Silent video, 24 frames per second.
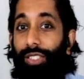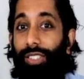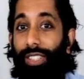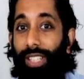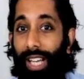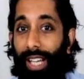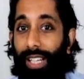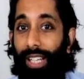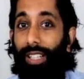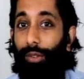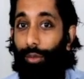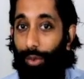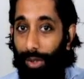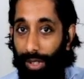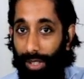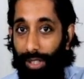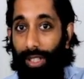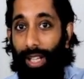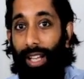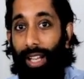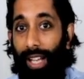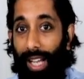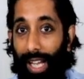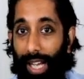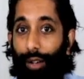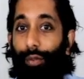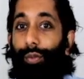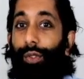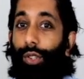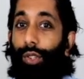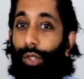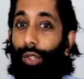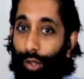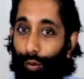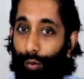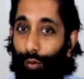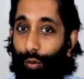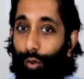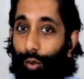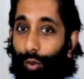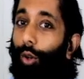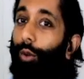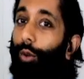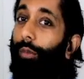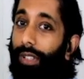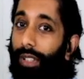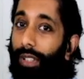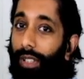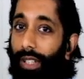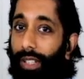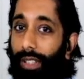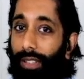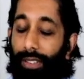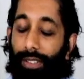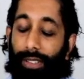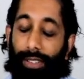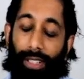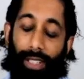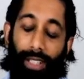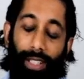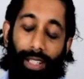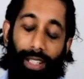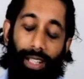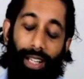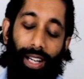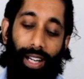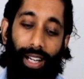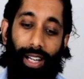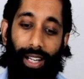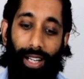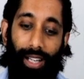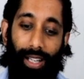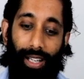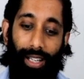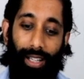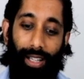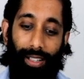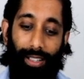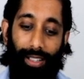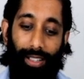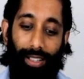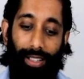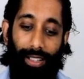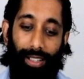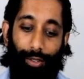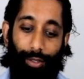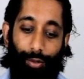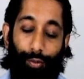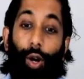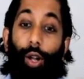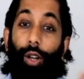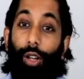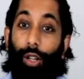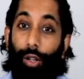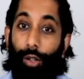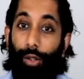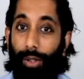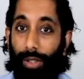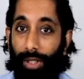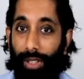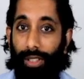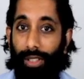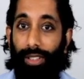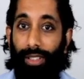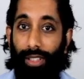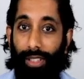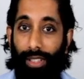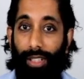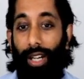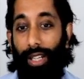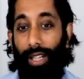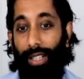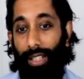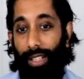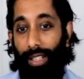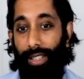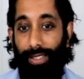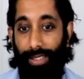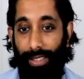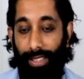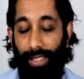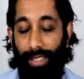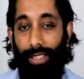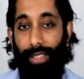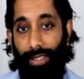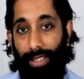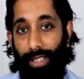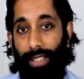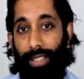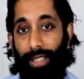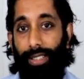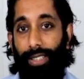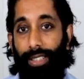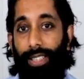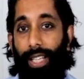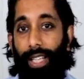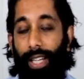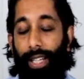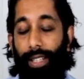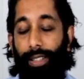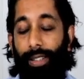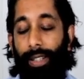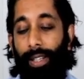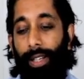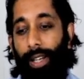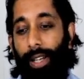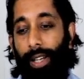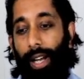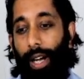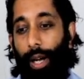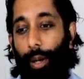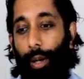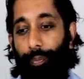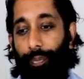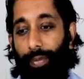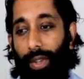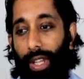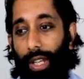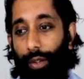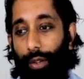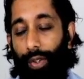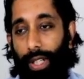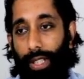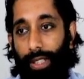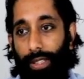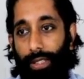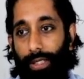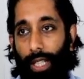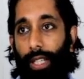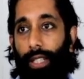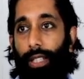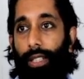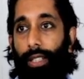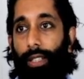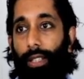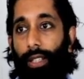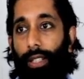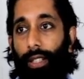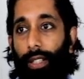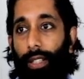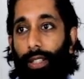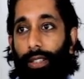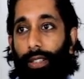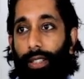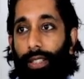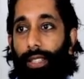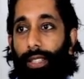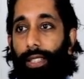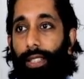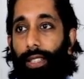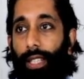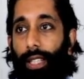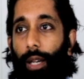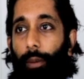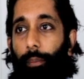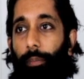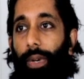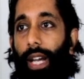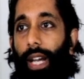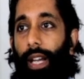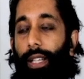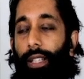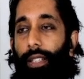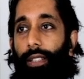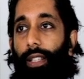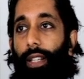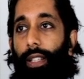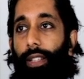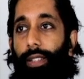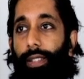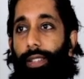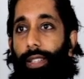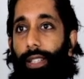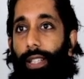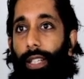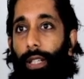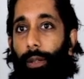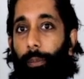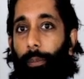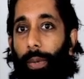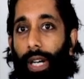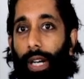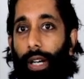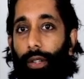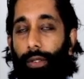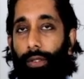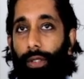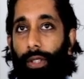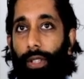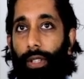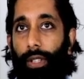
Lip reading: that, and will have to conform and follow the guidelines that are set. If we take this step back and think about